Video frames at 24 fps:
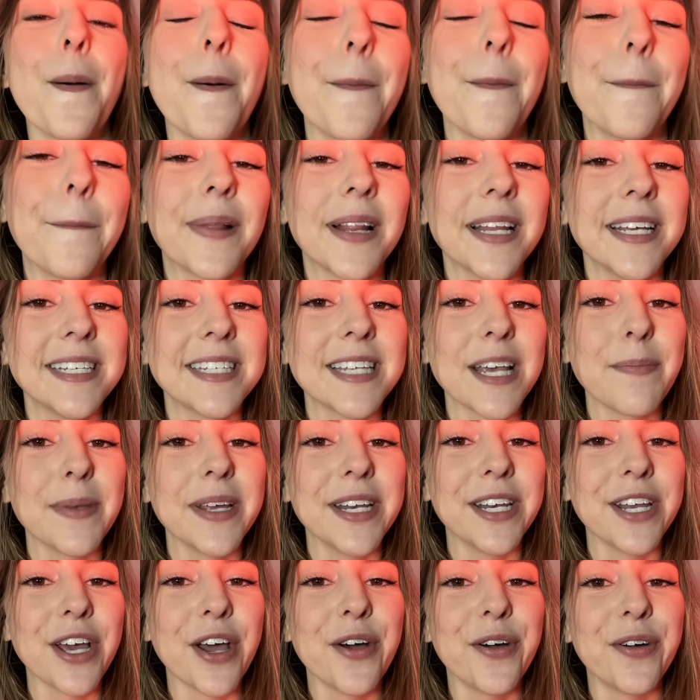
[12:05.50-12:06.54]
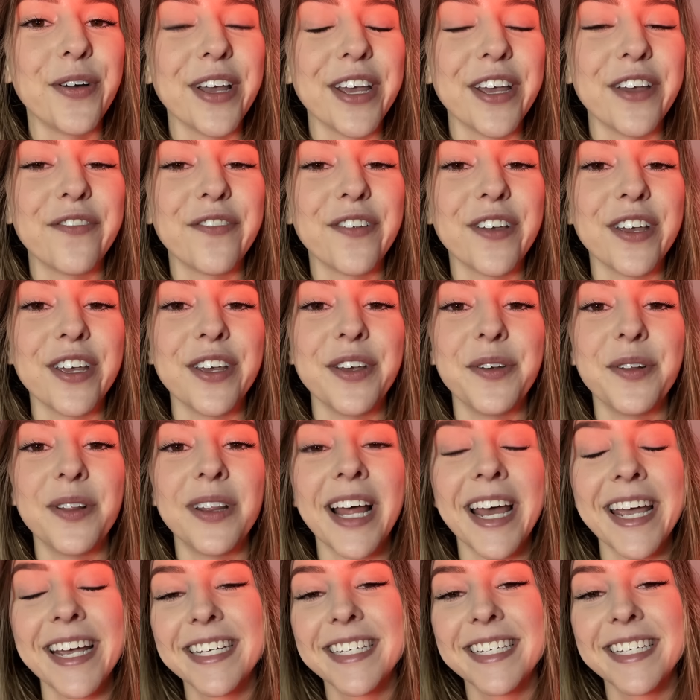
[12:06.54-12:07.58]
Please let me know if you
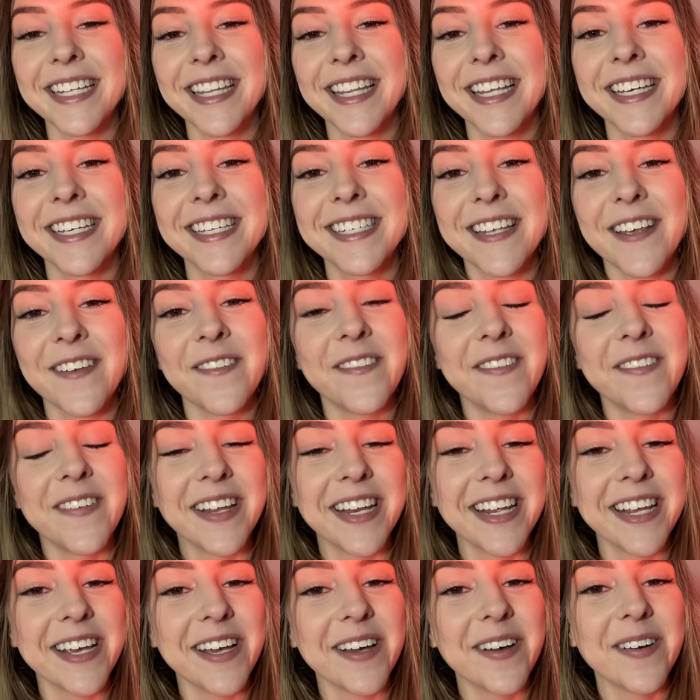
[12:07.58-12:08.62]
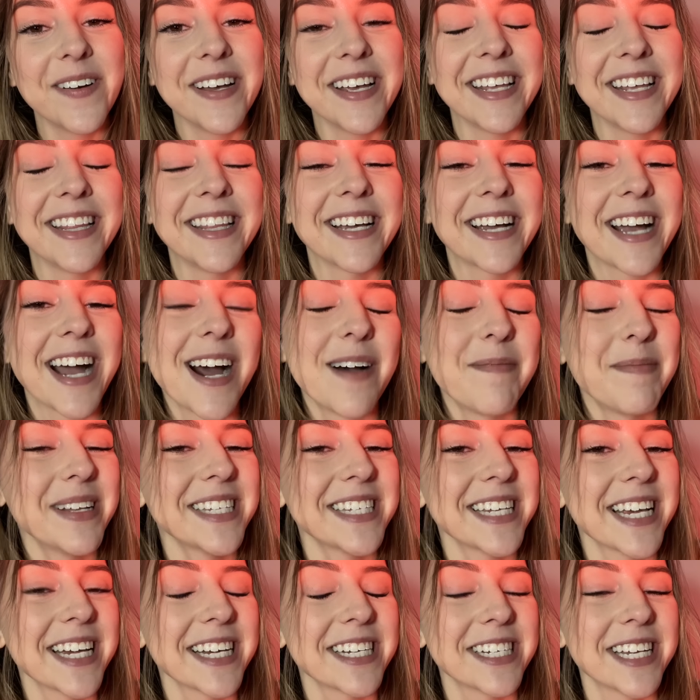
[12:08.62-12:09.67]
liked this video in the comment
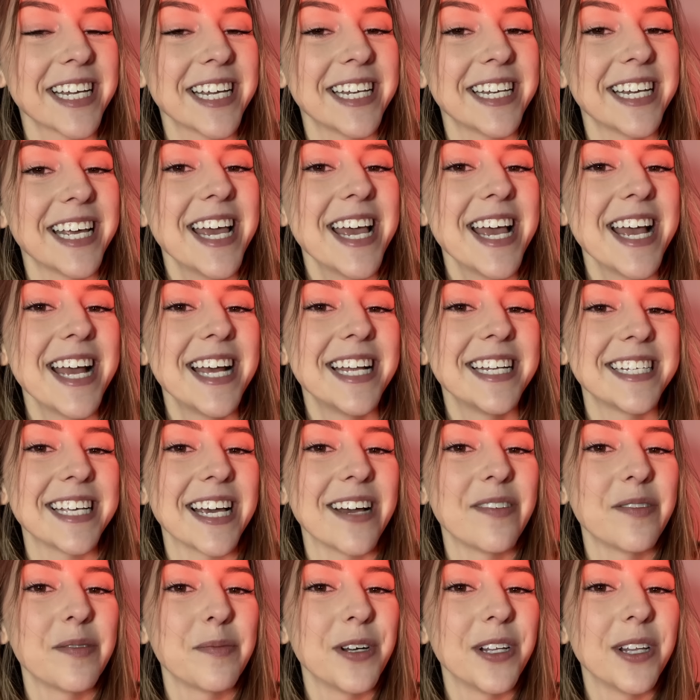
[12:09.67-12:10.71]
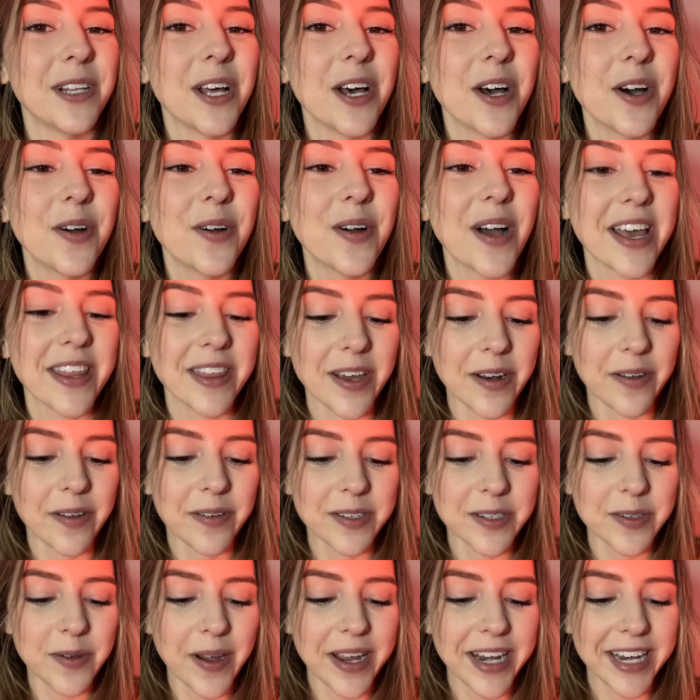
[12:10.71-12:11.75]
section down below. I thought it was
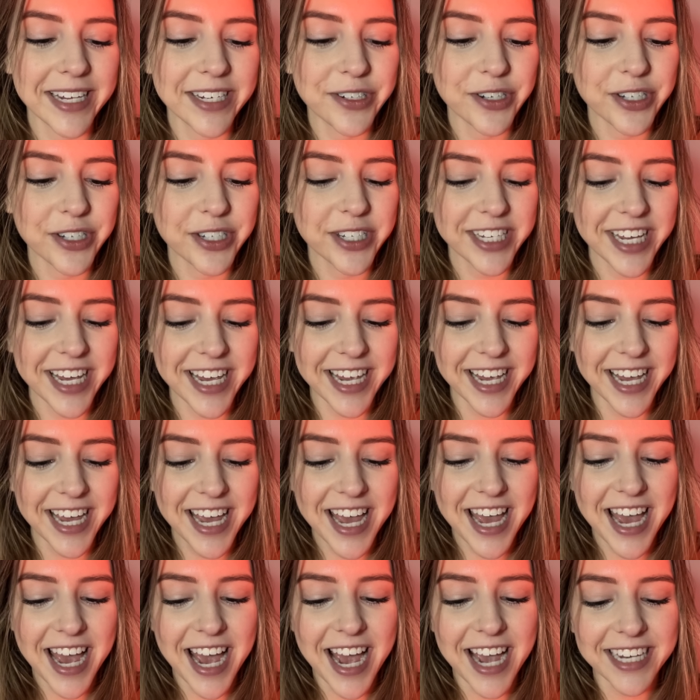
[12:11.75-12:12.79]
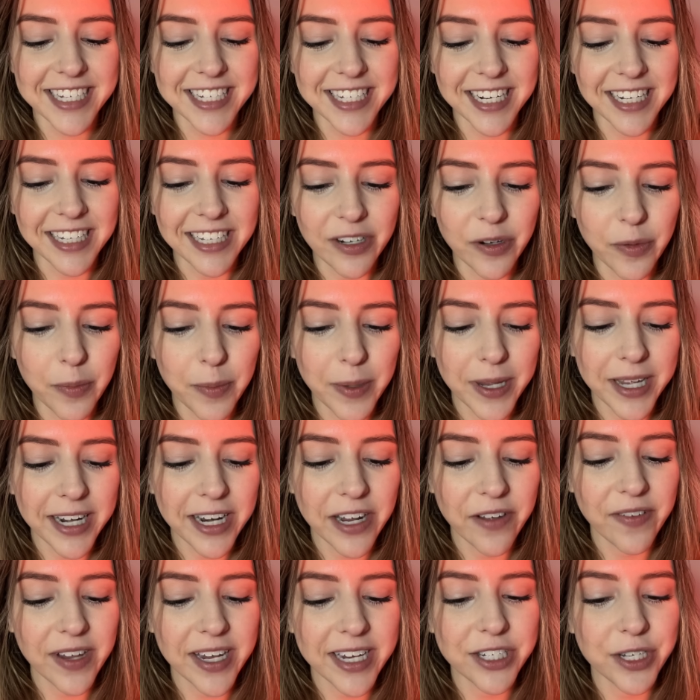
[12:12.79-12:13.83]
quite interesting. I did a little bit
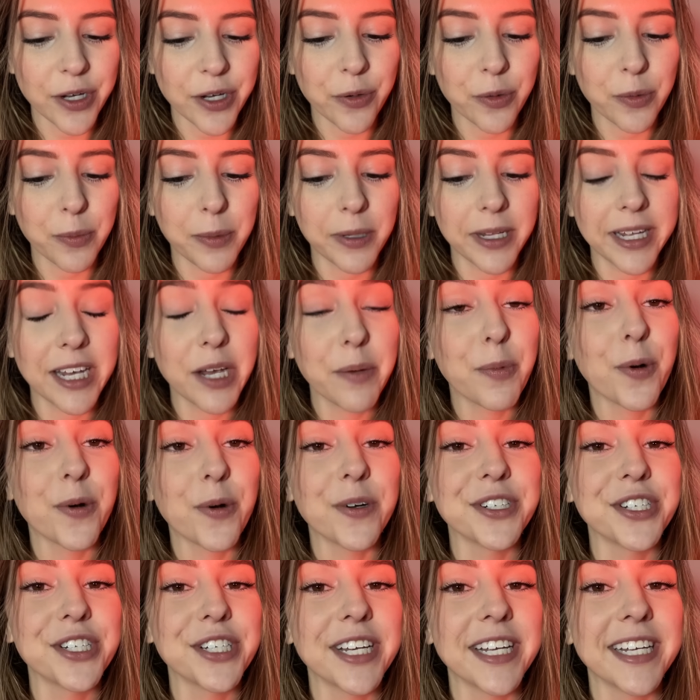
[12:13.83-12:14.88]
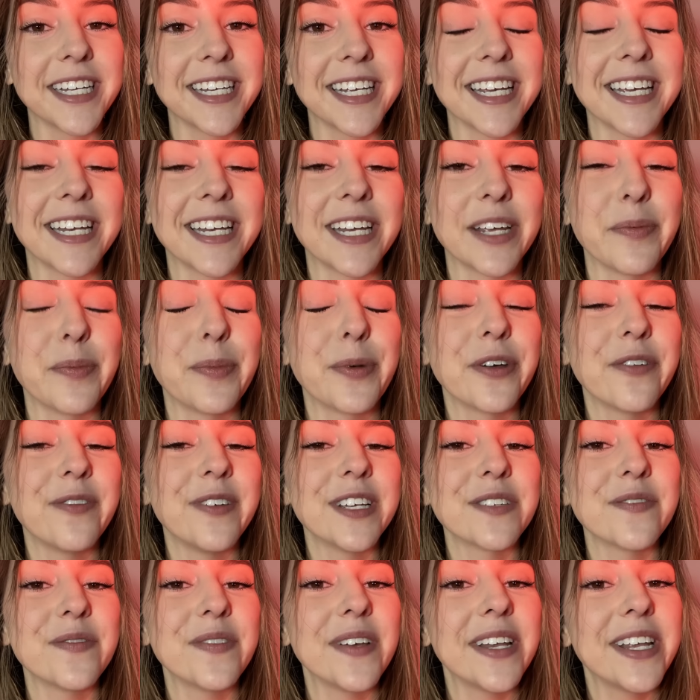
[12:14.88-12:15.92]
of a don't blink portion in a
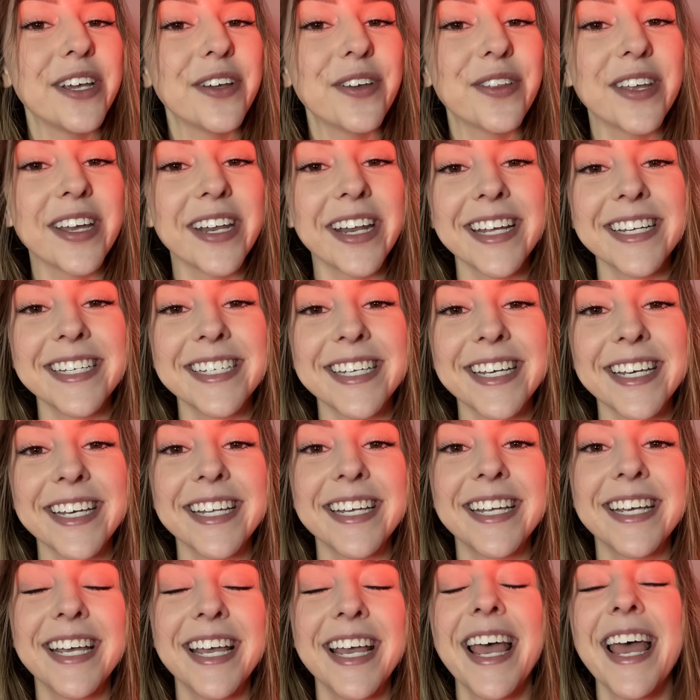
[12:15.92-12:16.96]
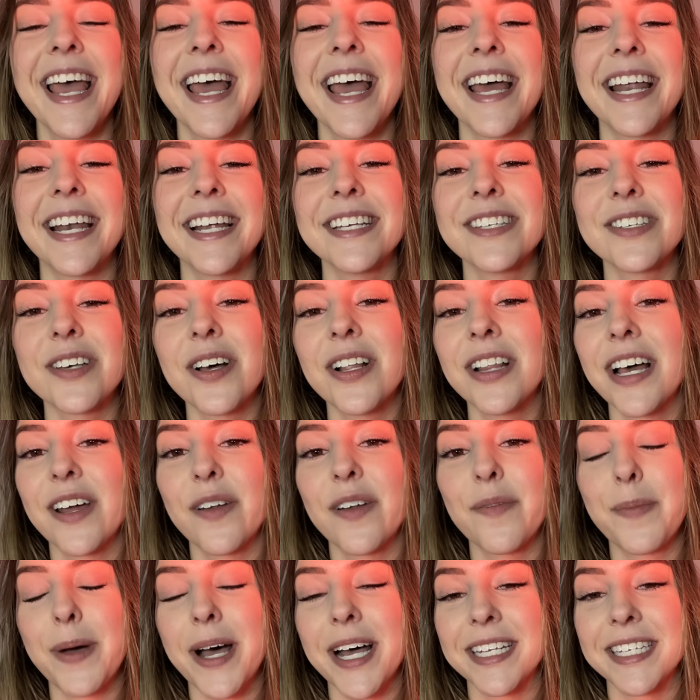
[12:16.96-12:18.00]
previous video that I did, and I saw a lot
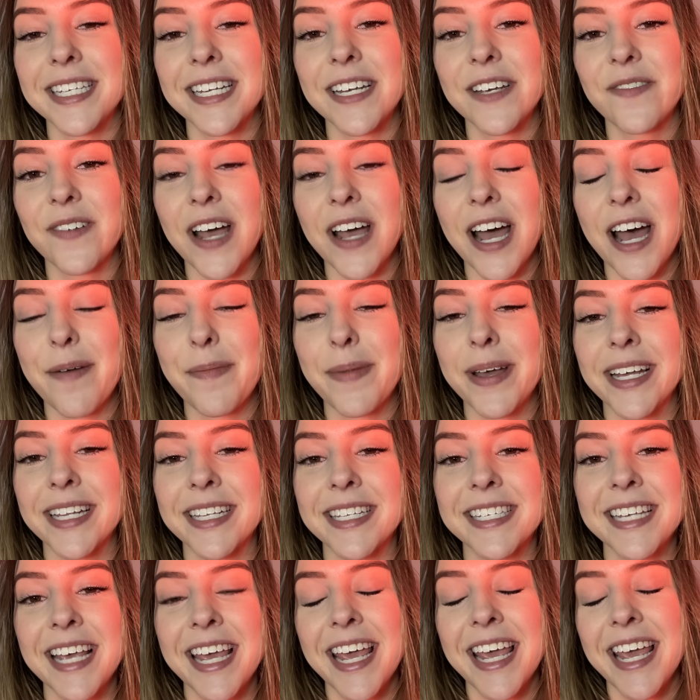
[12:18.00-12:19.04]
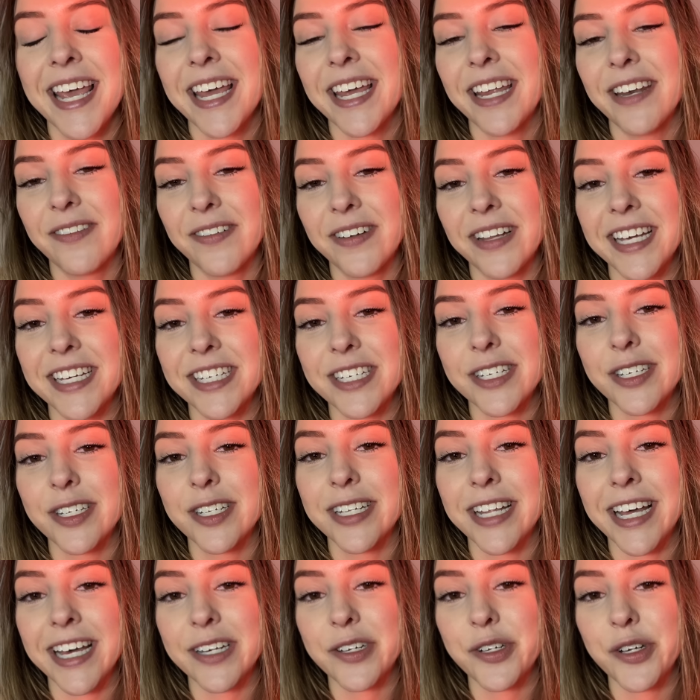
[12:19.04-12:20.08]
of positive comments in relation to
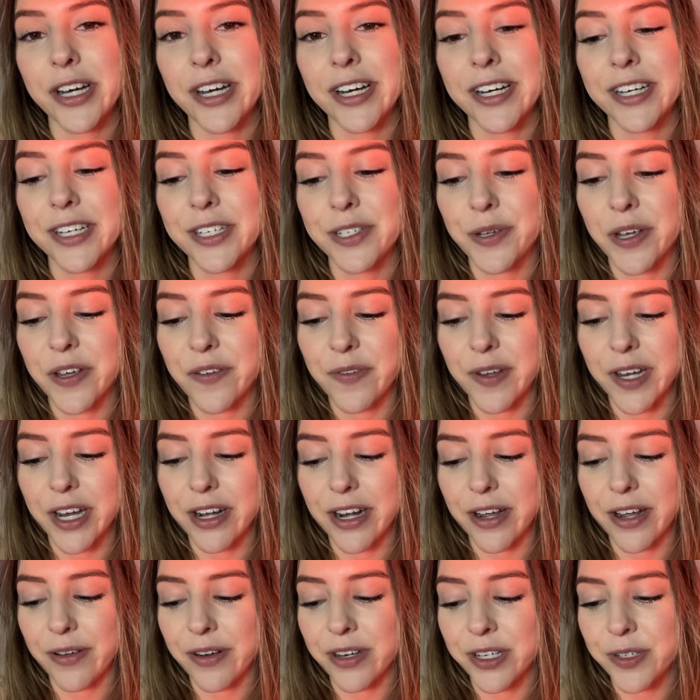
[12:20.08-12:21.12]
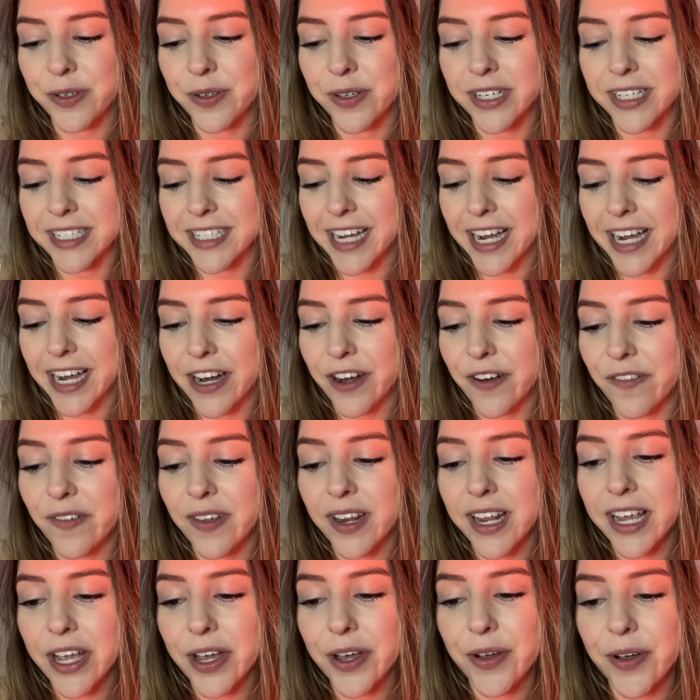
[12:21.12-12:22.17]
that trigger, so I figured I would do an entire
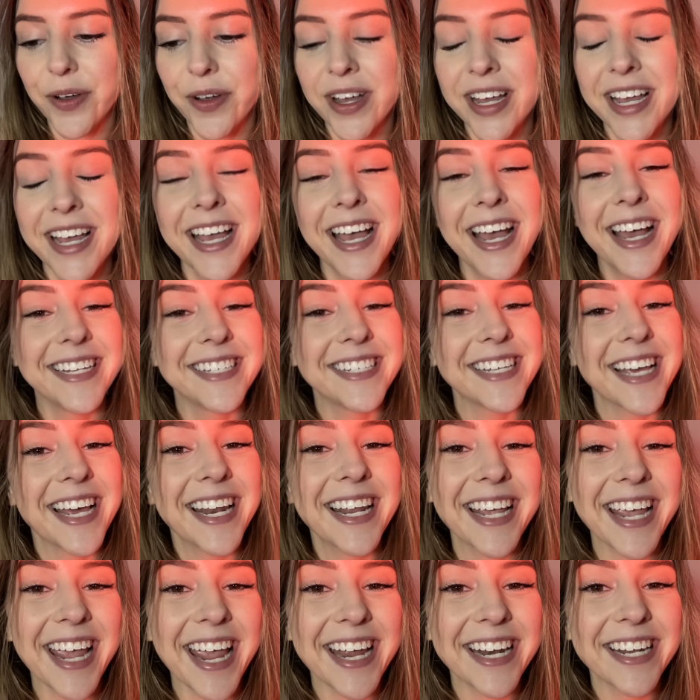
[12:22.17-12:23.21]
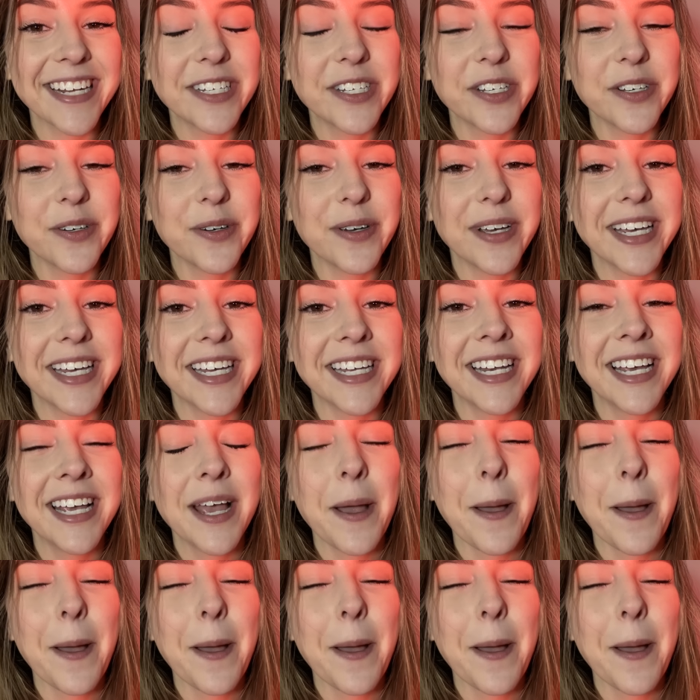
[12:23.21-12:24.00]
video dedicated to it.